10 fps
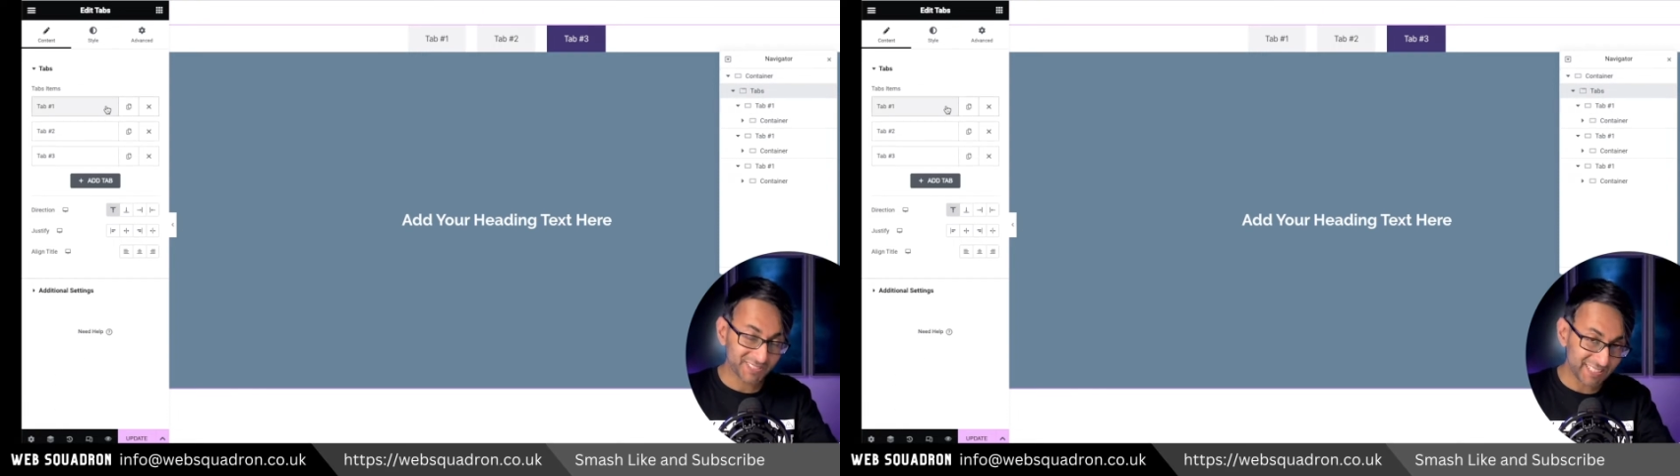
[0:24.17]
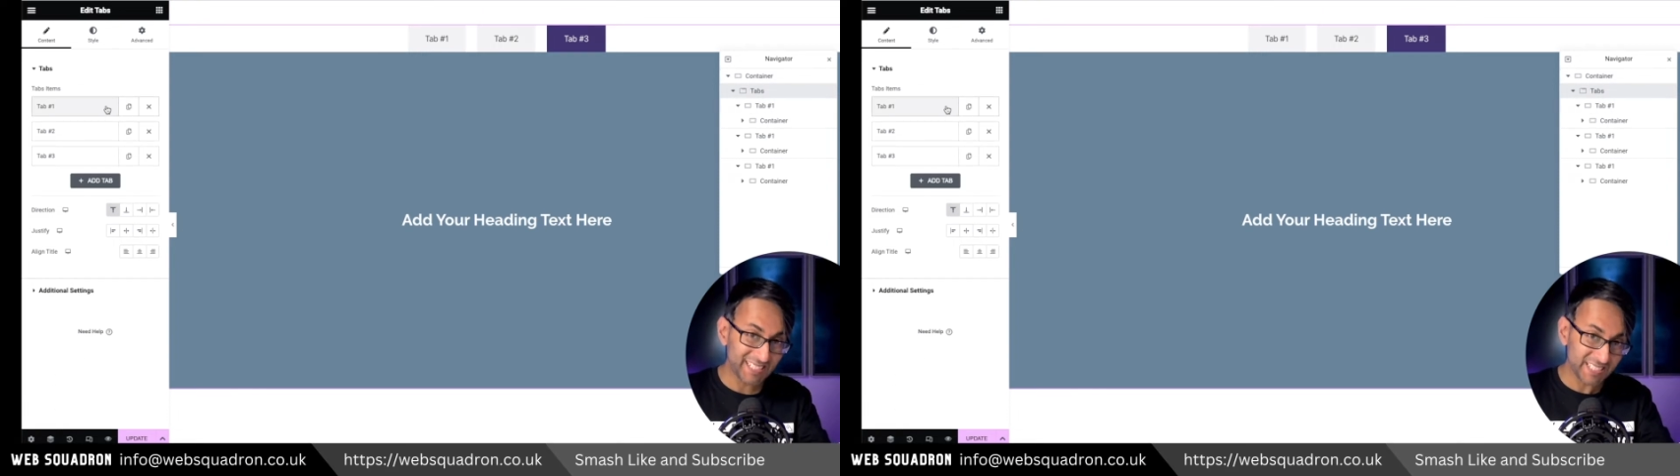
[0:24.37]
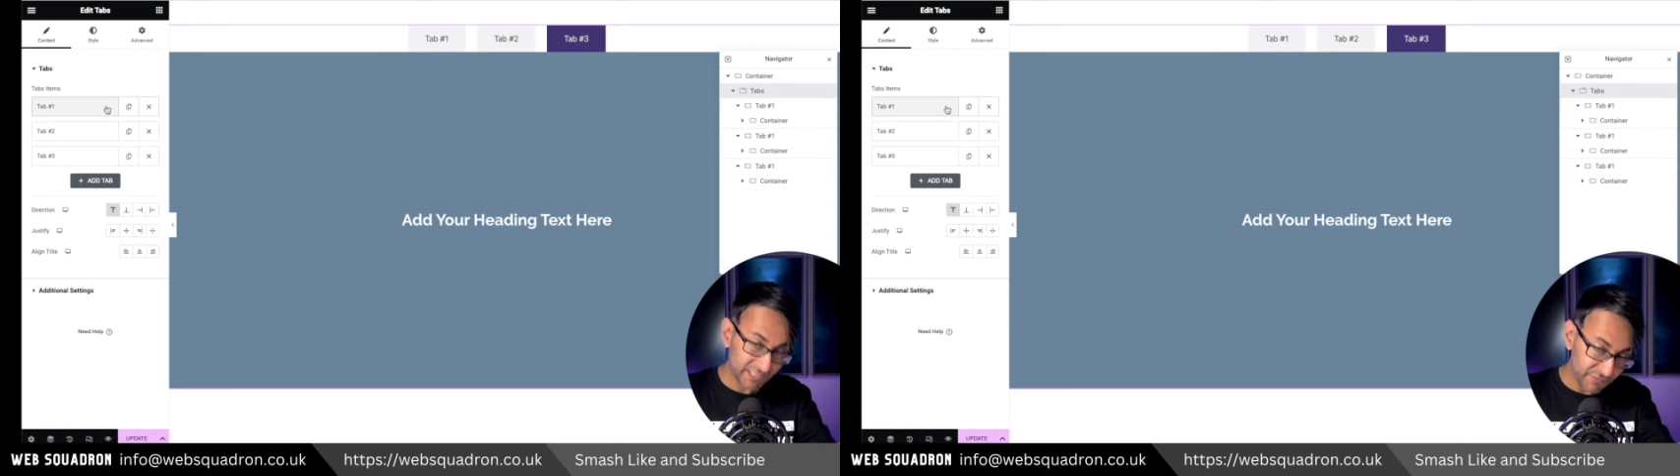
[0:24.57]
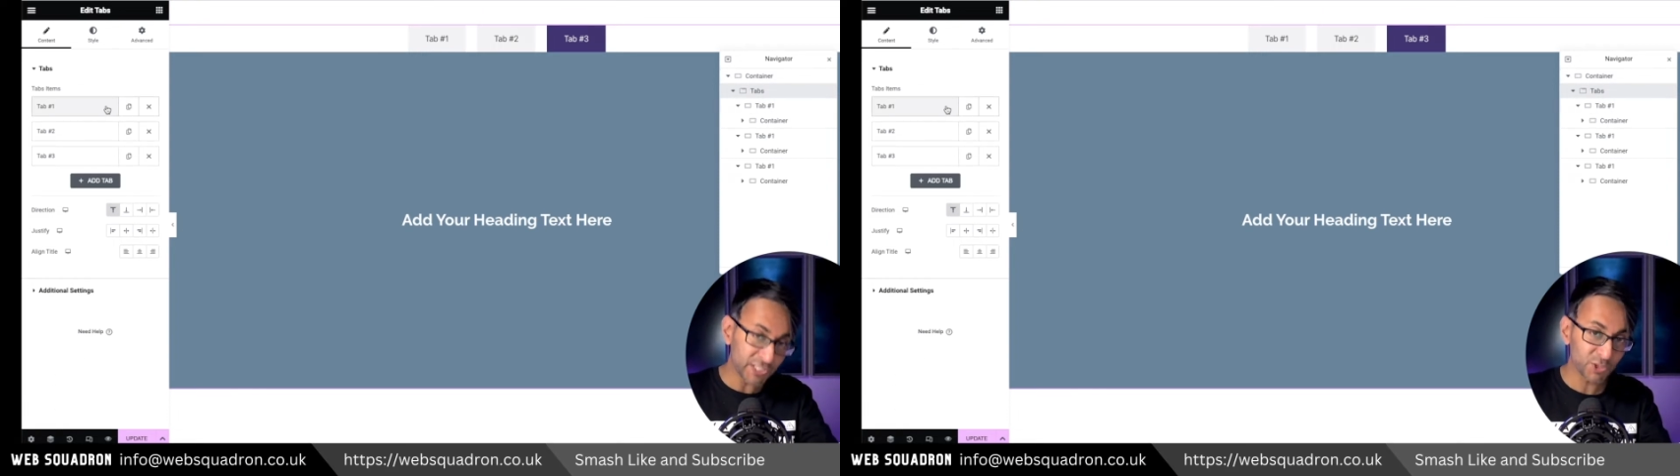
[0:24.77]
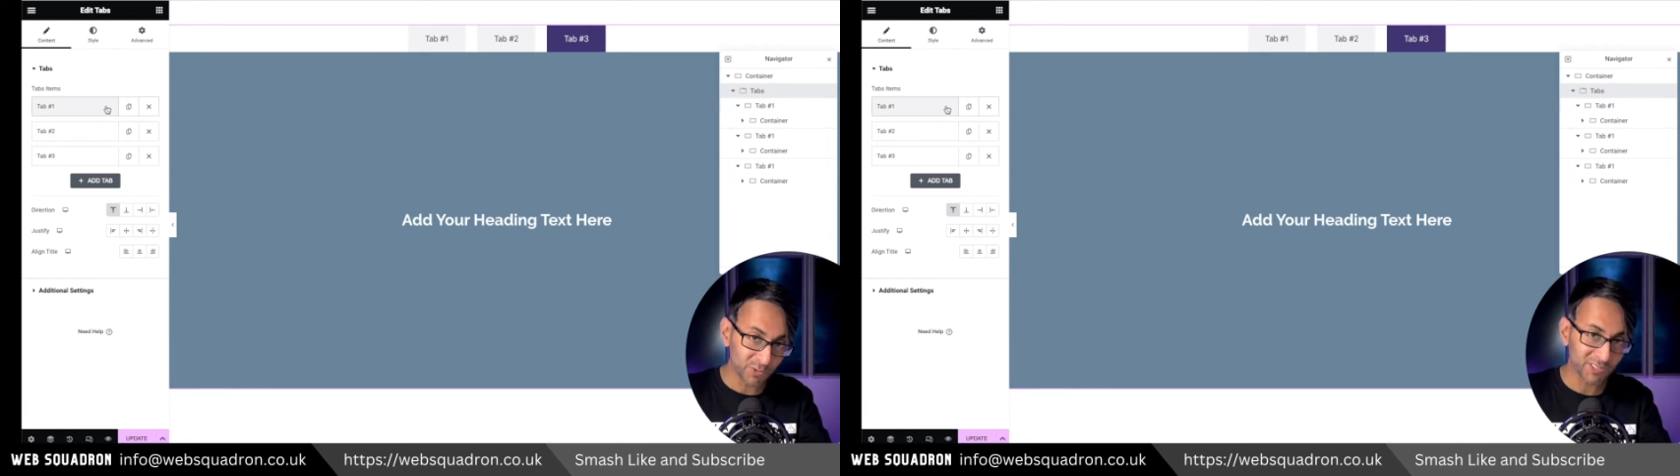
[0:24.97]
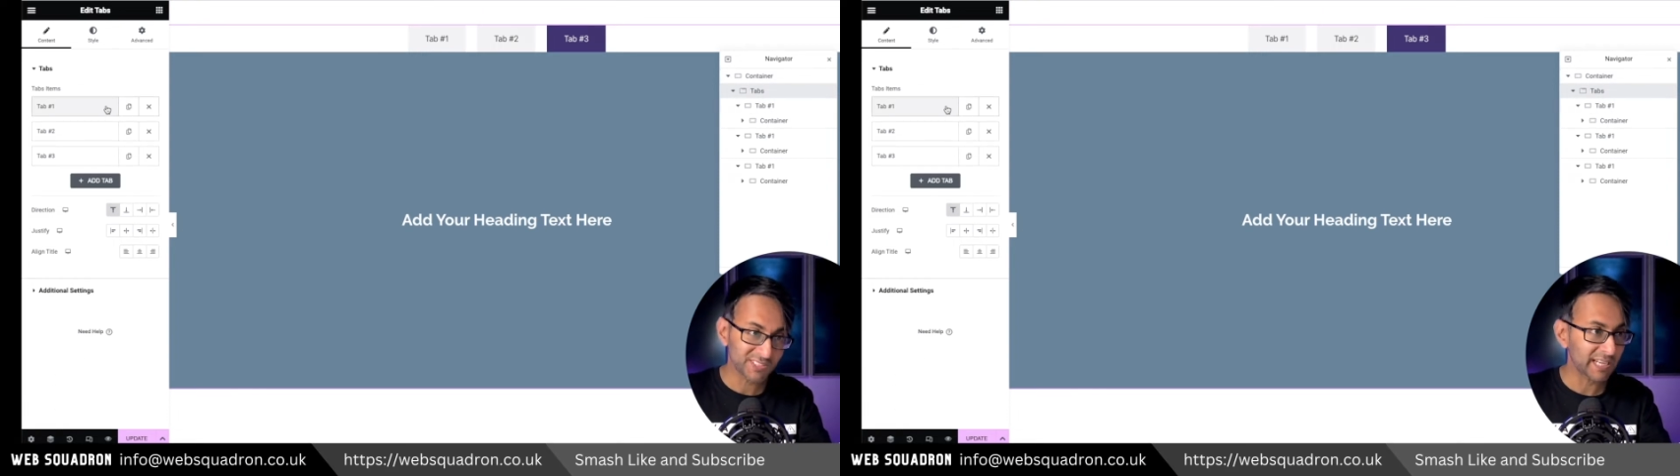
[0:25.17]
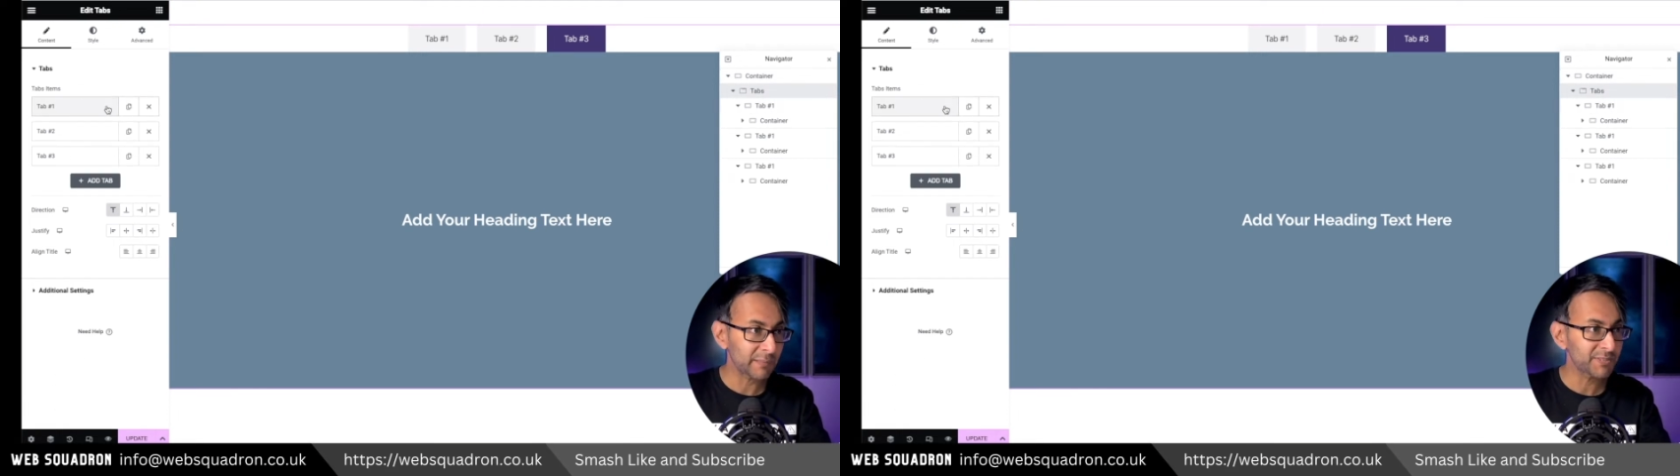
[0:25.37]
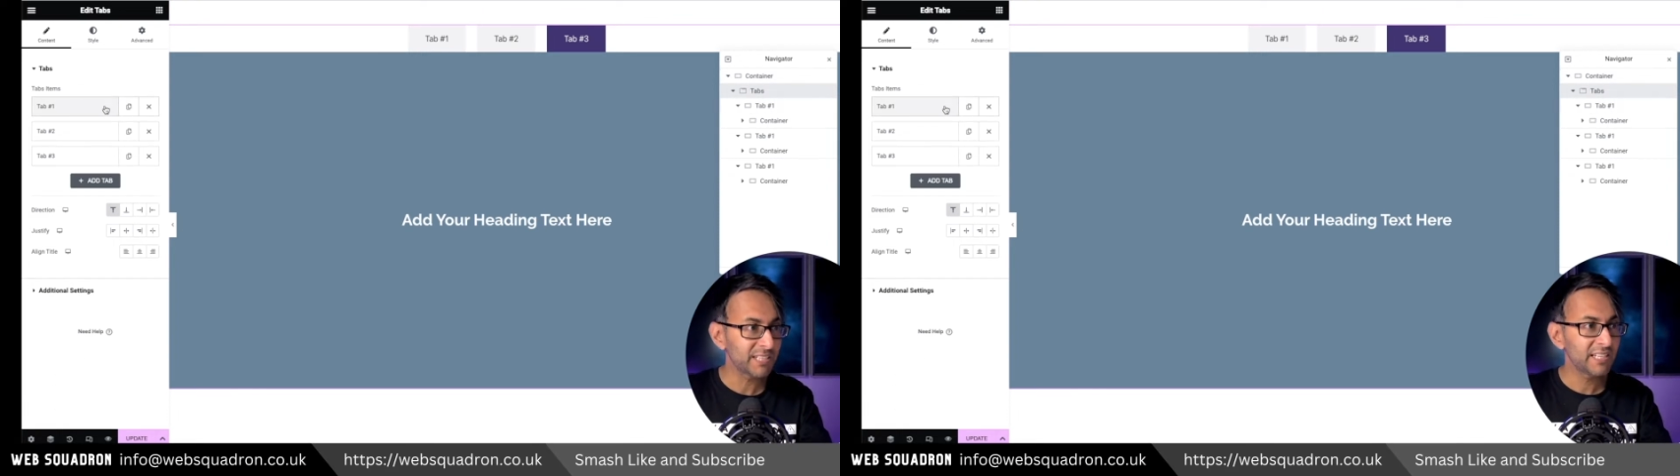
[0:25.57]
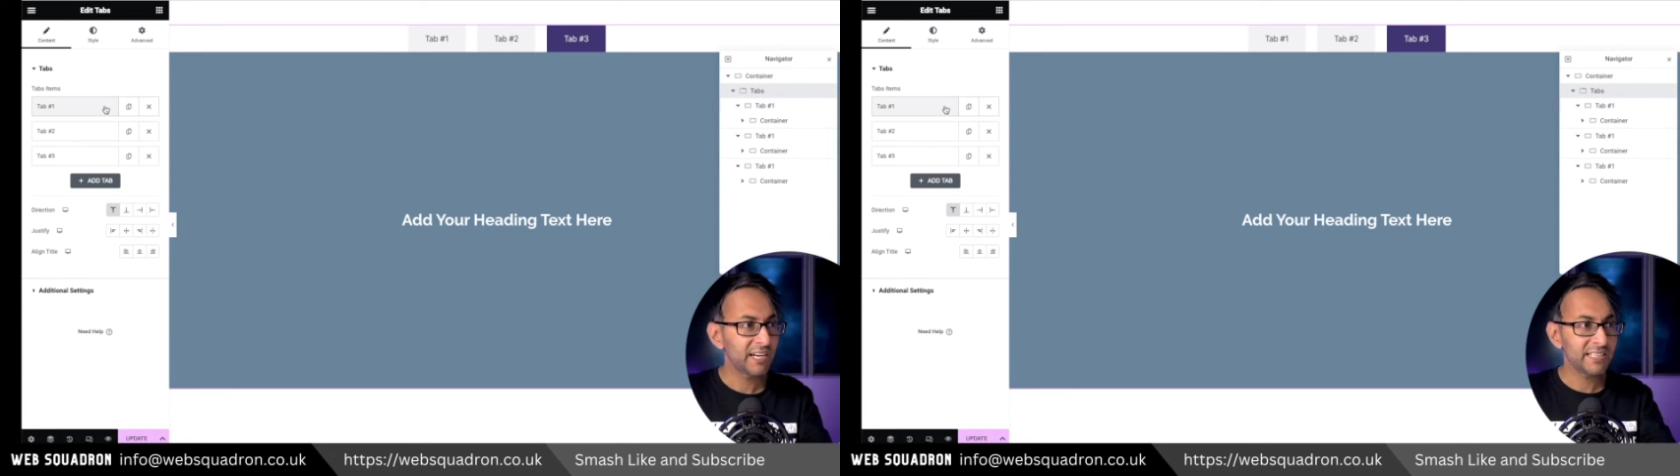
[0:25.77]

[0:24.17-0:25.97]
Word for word: individual tabs, and